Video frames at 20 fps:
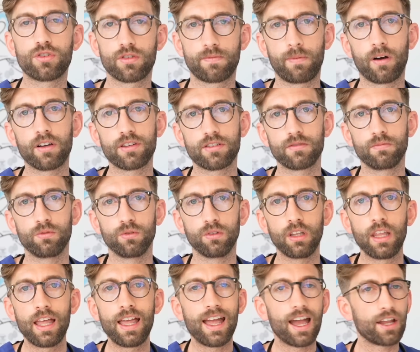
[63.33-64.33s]
as possible.
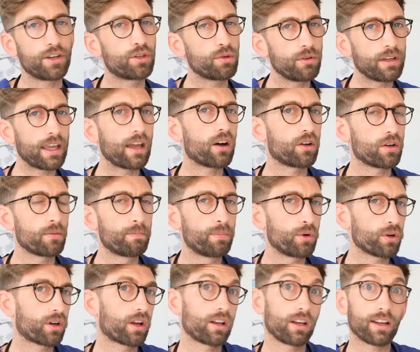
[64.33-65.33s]
And doing it on a
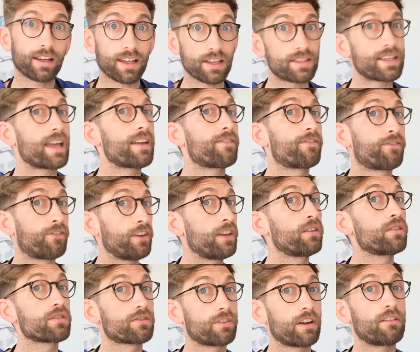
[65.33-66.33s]
book, like I say,
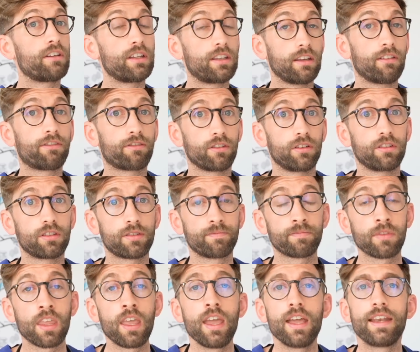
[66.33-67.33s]
feels very different.
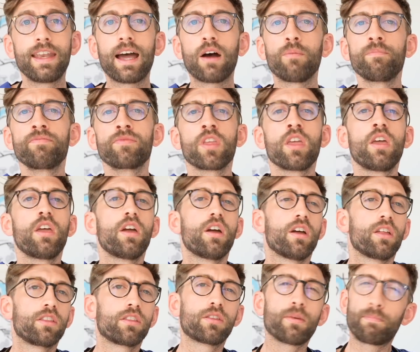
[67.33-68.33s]
Now,
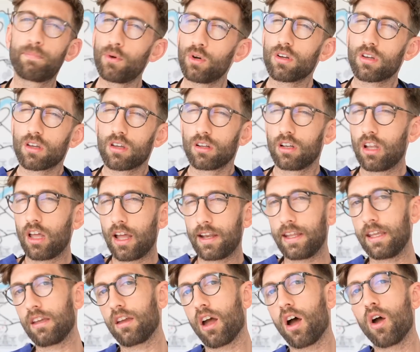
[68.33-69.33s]
the book
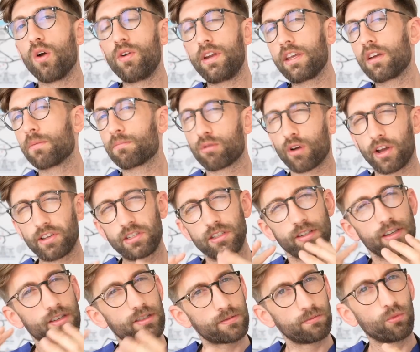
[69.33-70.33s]
learning only comprises
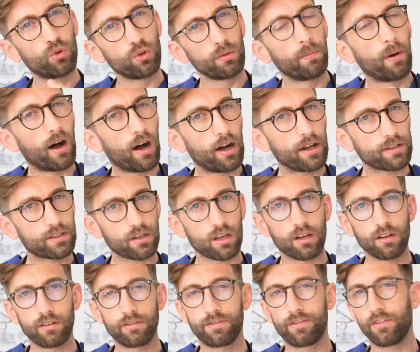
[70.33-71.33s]
a small part
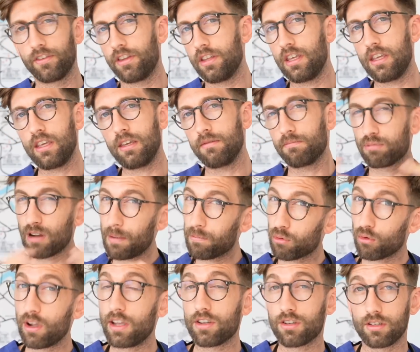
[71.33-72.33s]
of the
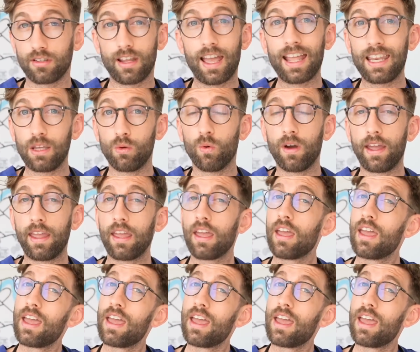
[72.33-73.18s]
preparation anyway.